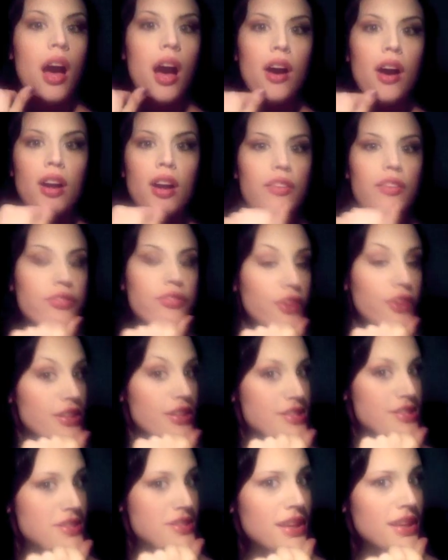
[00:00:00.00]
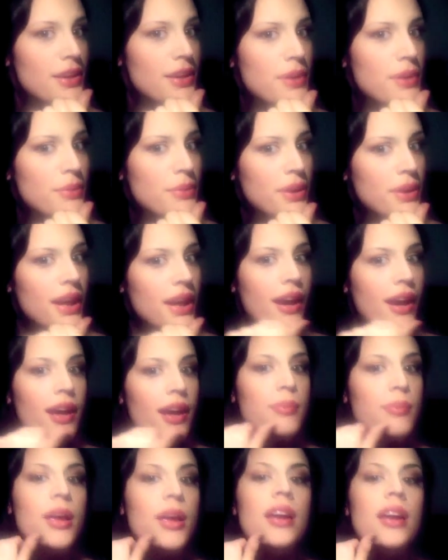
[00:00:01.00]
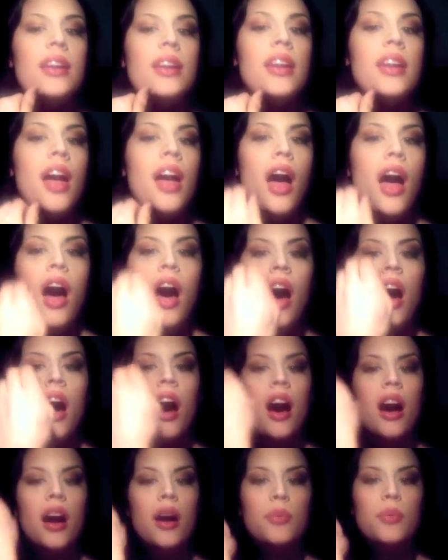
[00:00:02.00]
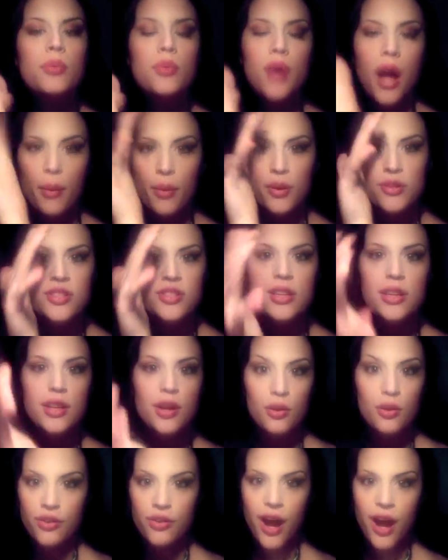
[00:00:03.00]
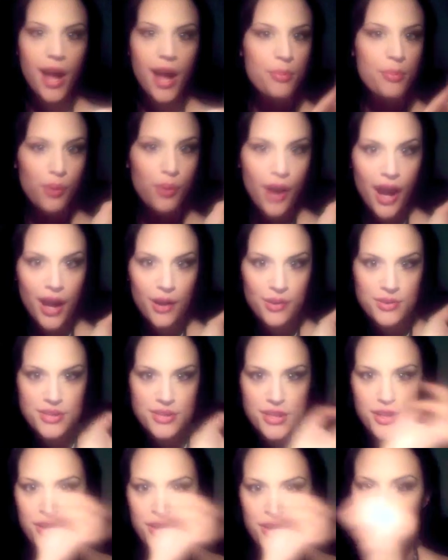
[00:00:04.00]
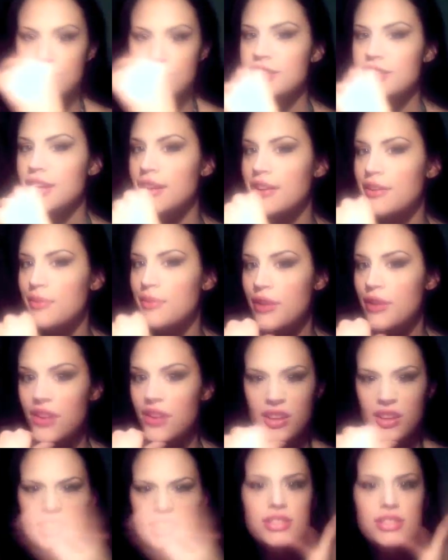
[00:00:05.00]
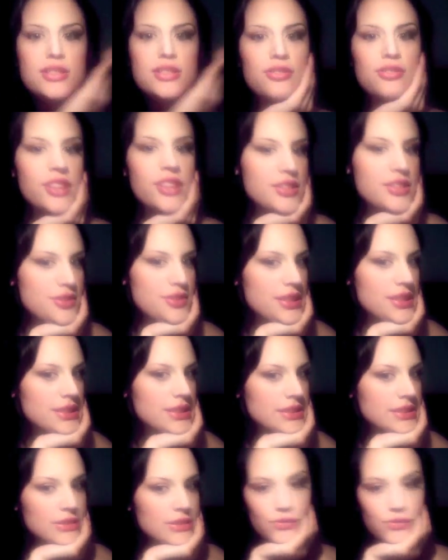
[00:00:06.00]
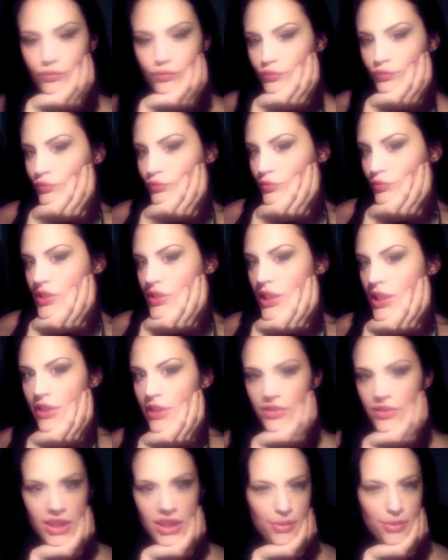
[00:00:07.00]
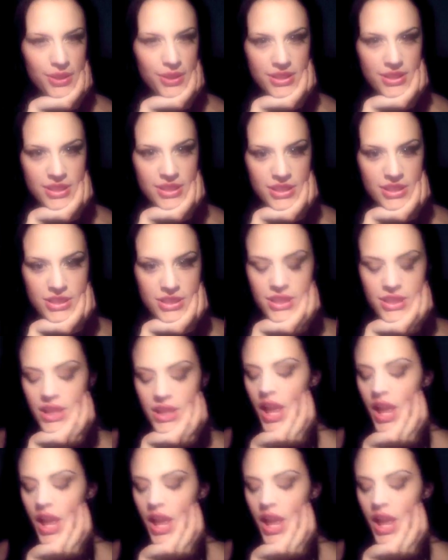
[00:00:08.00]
Alright, first thing about my eye, man. I'm also going to go over eyebrows. I know you're excited about that. I look like Two-Face right now. It's kind of fabulous, actually.